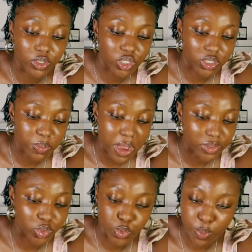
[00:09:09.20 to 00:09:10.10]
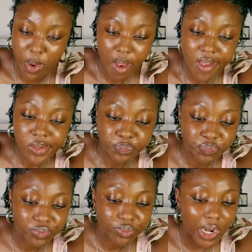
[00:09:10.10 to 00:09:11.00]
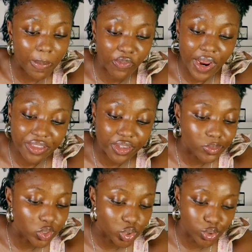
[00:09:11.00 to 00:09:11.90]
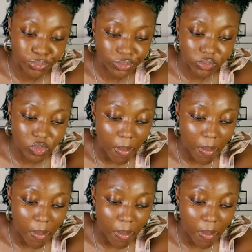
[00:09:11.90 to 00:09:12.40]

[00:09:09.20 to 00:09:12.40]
creatures pan soup. I prefer eat the empty soup,